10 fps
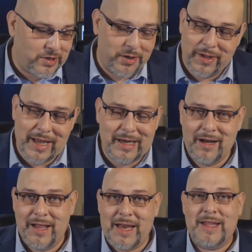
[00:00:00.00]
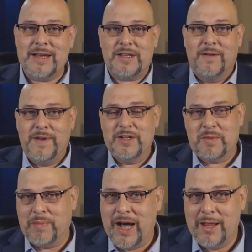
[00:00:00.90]
So that, you know, that, that stuff
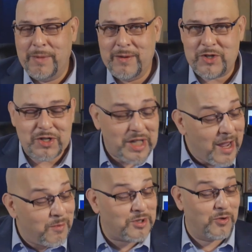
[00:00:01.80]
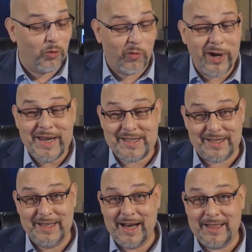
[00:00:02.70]
doesn't bother me. It was just, it was the
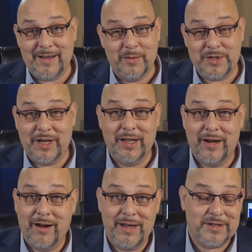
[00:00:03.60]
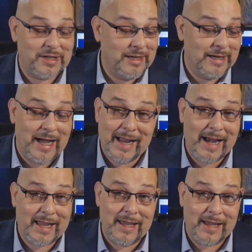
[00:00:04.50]
reason that I thought was hilarious. Uh, I
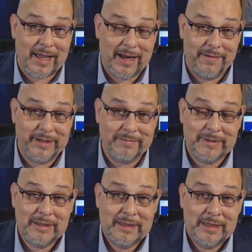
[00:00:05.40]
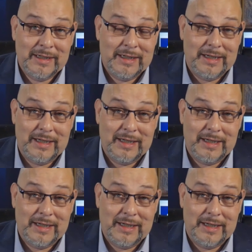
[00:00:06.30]
got a kick out of it.